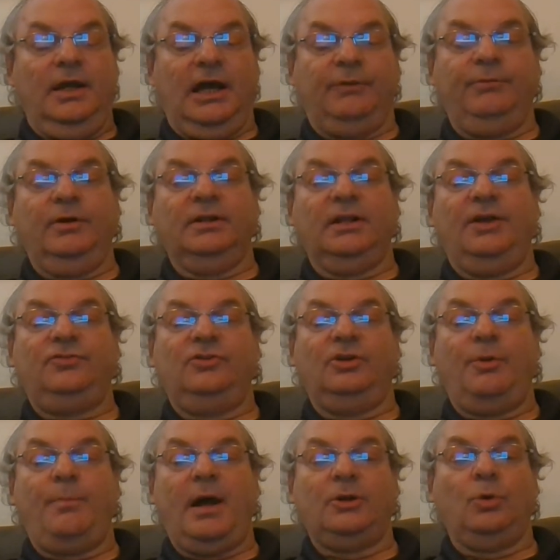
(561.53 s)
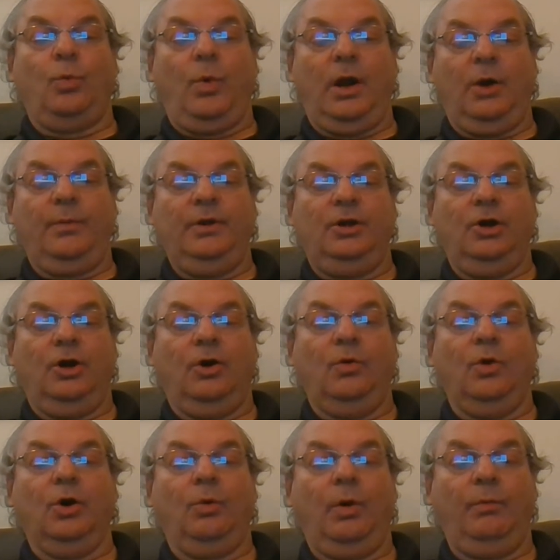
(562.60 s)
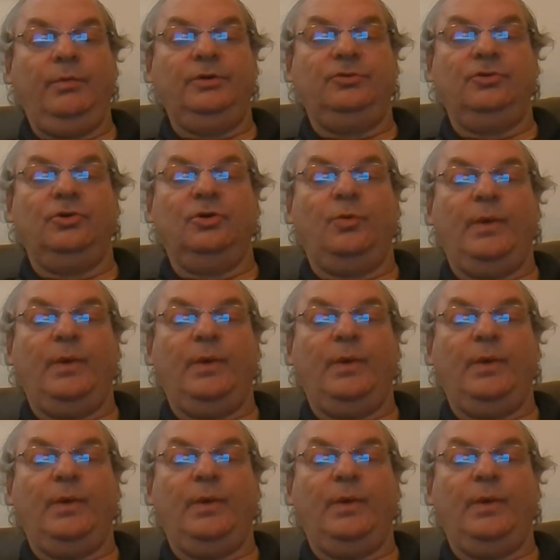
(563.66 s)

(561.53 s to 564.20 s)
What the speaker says: and realize that no matter where we go or what we do,